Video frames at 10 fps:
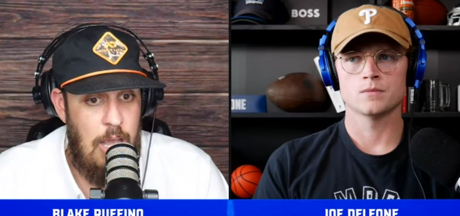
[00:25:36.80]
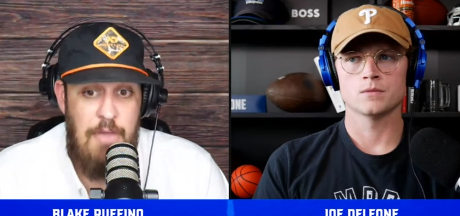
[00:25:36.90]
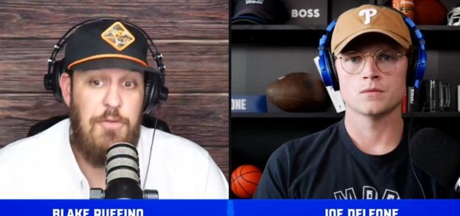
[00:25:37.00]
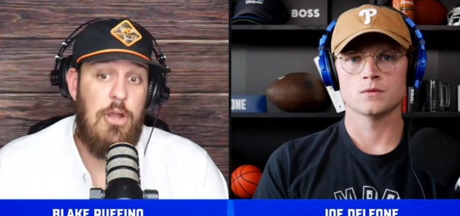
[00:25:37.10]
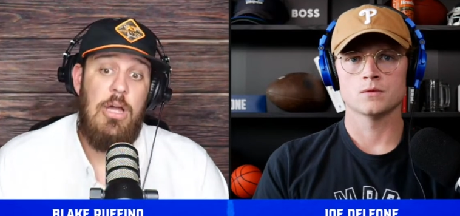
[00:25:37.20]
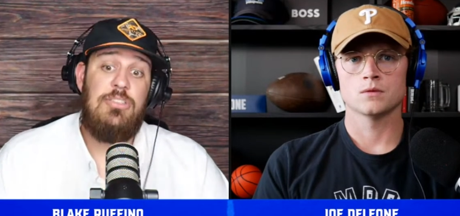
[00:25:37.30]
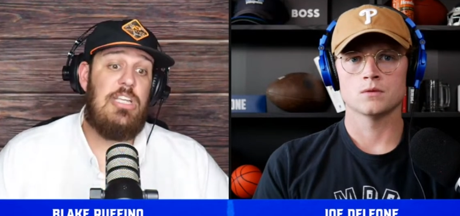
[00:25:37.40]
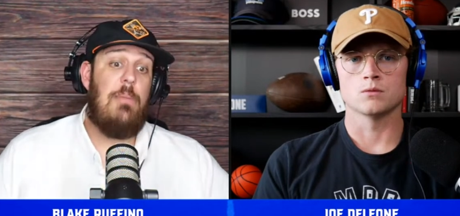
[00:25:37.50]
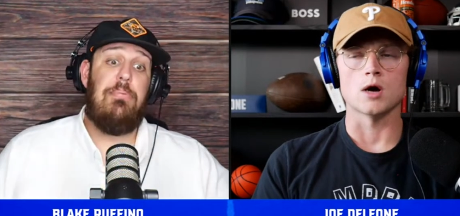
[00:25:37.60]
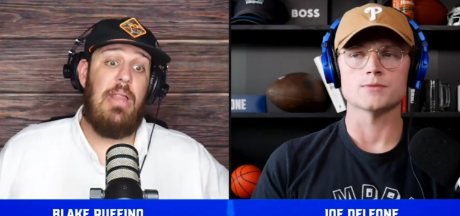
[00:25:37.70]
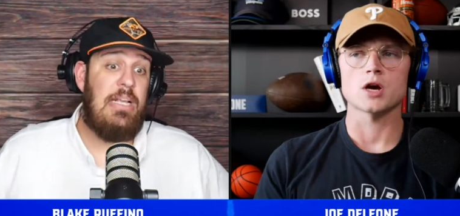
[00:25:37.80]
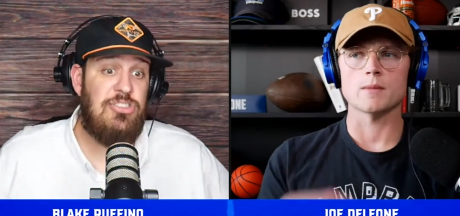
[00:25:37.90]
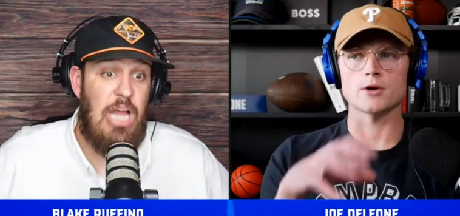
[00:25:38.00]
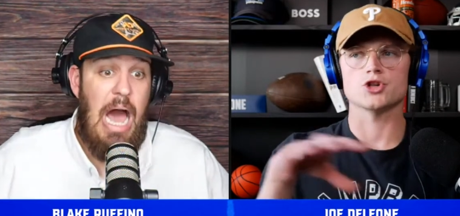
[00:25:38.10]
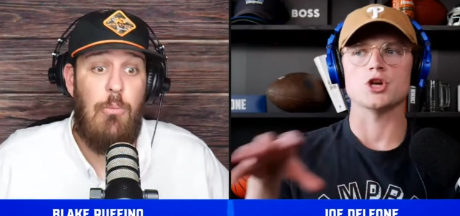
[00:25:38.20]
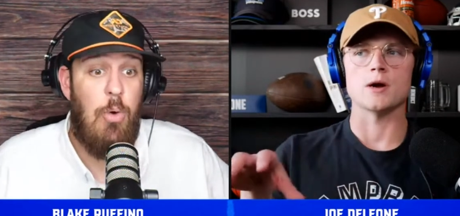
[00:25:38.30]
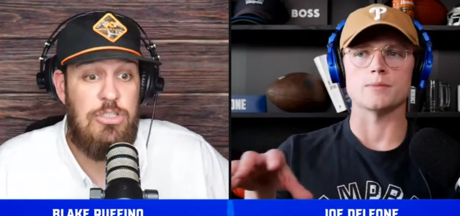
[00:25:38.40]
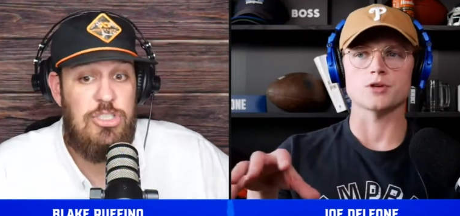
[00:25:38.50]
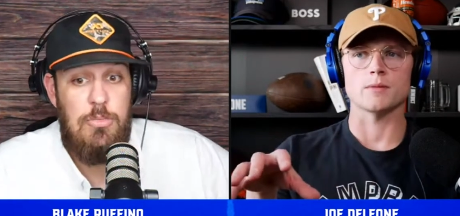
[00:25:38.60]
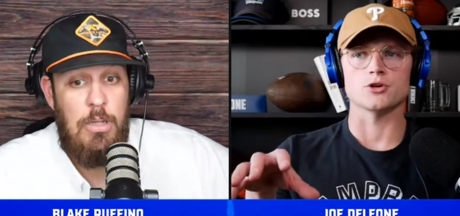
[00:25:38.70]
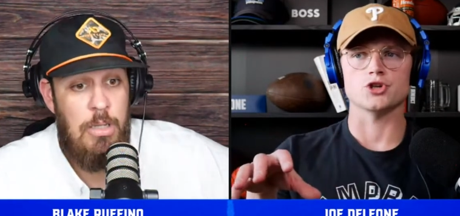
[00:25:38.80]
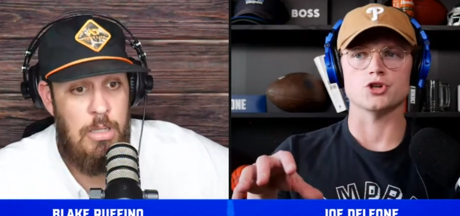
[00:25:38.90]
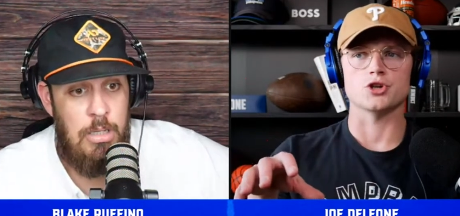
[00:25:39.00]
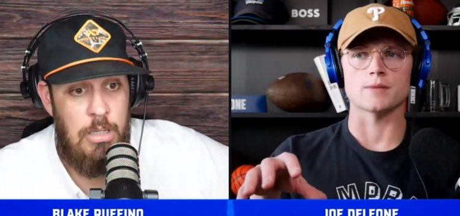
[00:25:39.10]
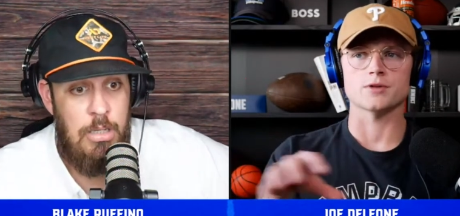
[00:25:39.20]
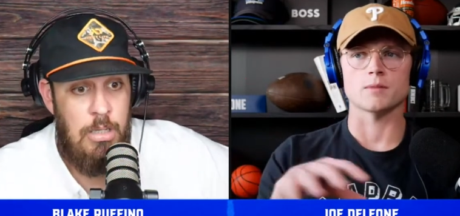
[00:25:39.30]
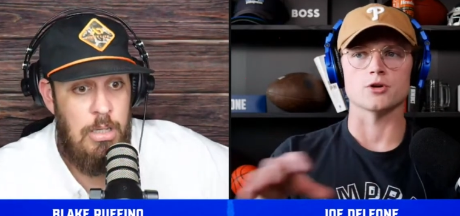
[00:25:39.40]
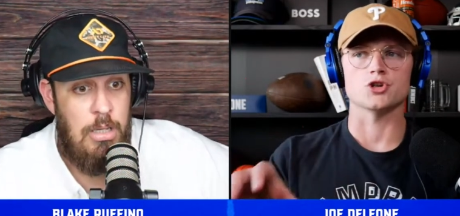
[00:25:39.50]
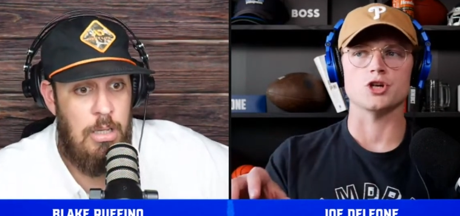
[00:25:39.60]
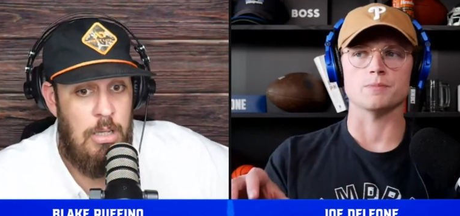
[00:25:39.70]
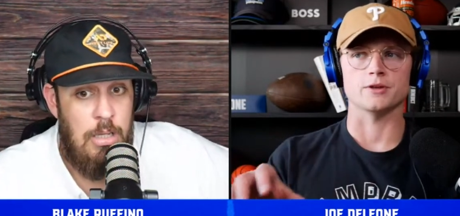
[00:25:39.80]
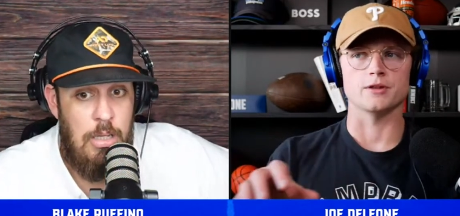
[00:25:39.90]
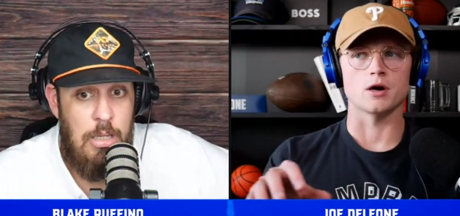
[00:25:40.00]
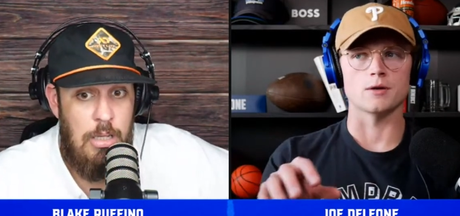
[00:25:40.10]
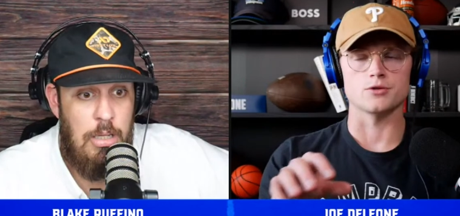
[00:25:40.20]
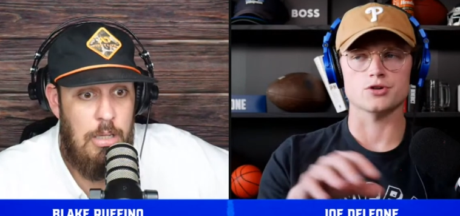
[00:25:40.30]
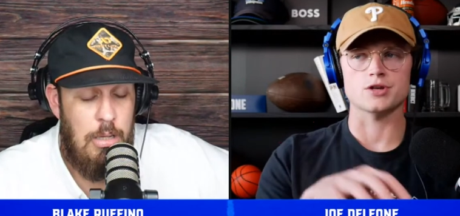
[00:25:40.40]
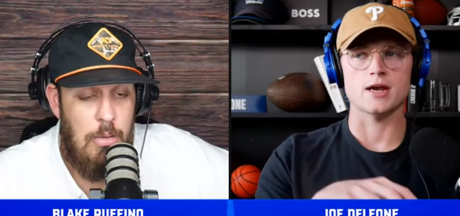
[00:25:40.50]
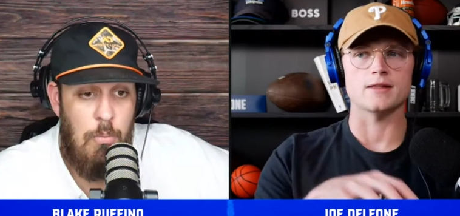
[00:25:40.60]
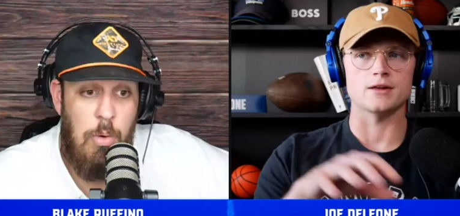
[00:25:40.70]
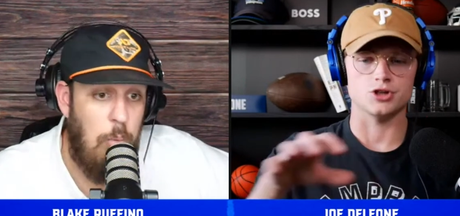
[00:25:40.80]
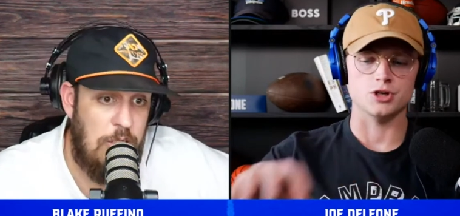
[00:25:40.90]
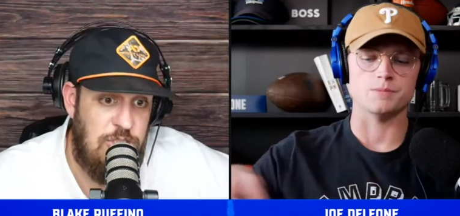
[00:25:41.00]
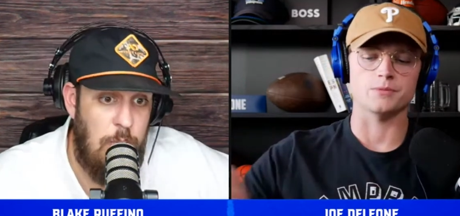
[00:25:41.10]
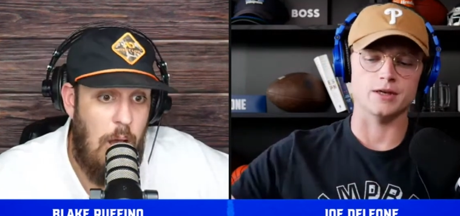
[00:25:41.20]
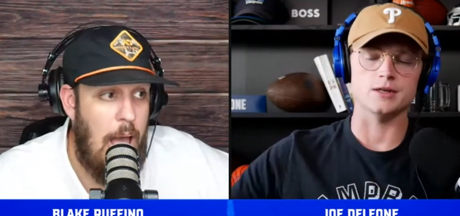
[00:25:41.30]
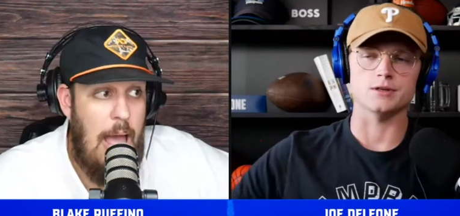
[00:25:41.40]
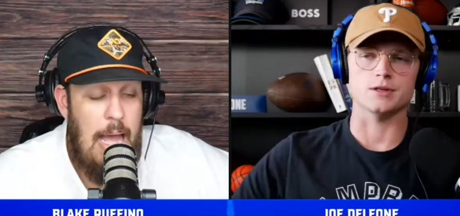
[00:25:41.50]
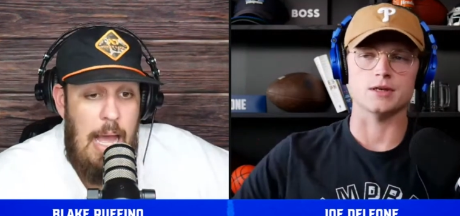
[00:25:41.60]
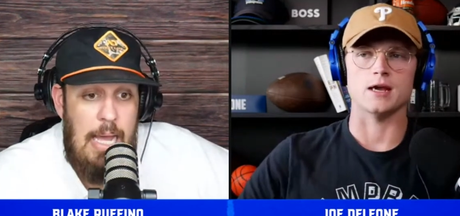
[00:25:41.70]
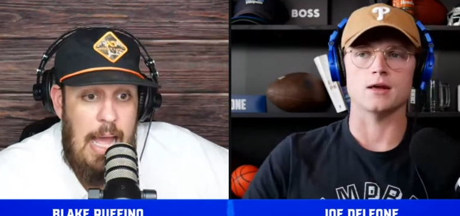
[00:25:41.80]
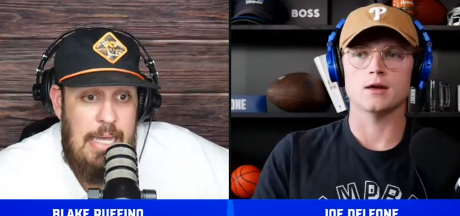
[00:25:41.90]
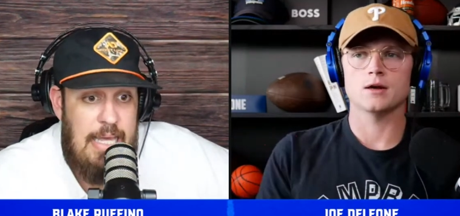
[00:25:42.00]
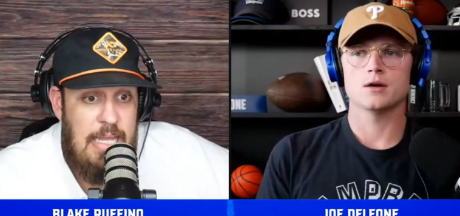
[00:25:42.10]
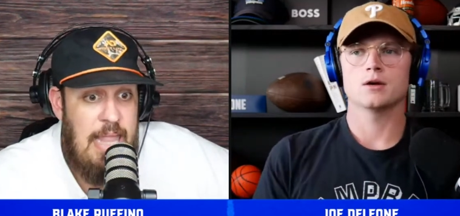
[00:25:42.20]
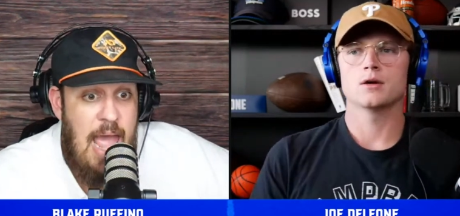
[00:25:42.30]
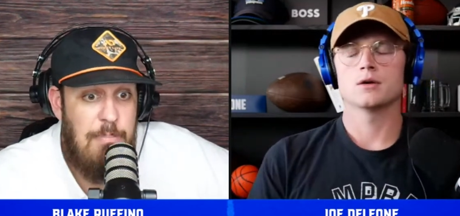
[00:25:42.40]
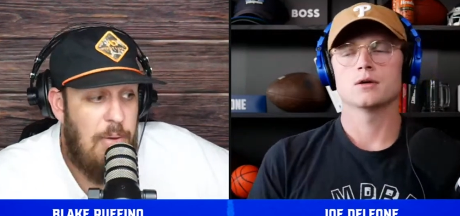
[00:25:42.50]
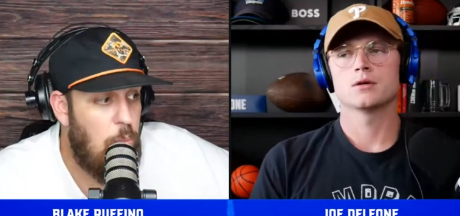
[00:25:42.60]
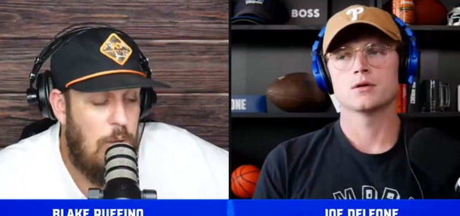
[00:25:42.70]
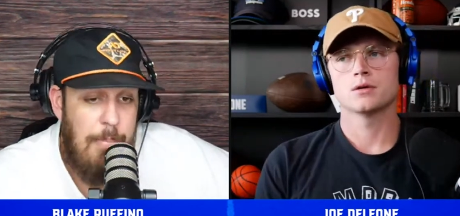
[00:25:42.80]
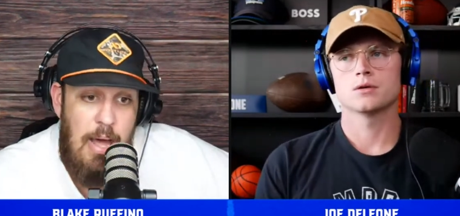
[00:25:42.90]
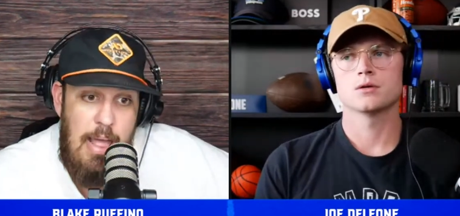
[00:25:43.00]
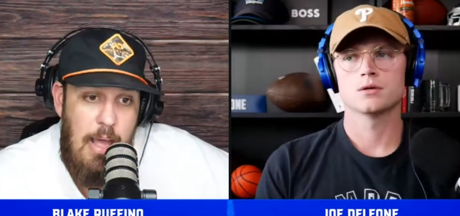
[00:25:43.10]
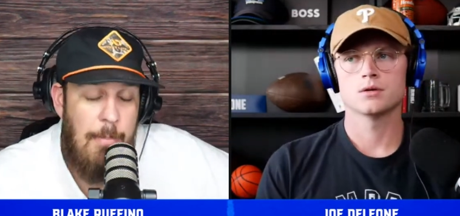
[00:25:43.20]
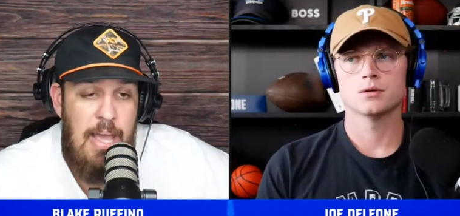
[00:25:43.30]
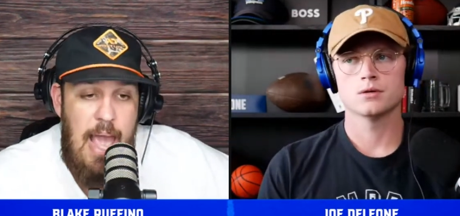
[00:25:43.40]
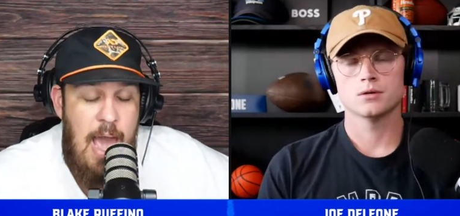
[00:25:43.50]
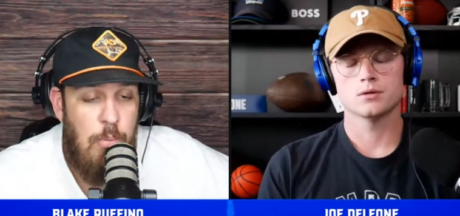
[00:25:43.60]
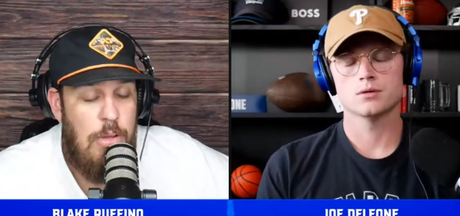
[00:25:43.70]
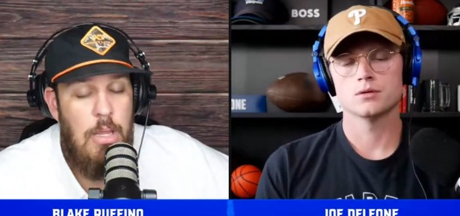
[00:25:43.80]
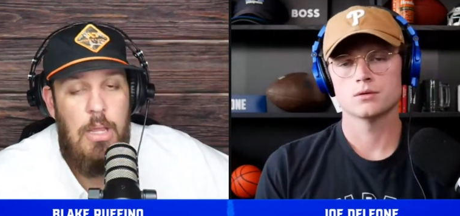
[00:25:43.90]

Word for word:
Speaker 1: If you're going to say, well, I'm talking about
Speaker 2: I'm talking about I'm talking about Shipley though, and you're saying that well, Shipley. I,
Speaker 1: I, I, get that, but what about? I mean, Edward,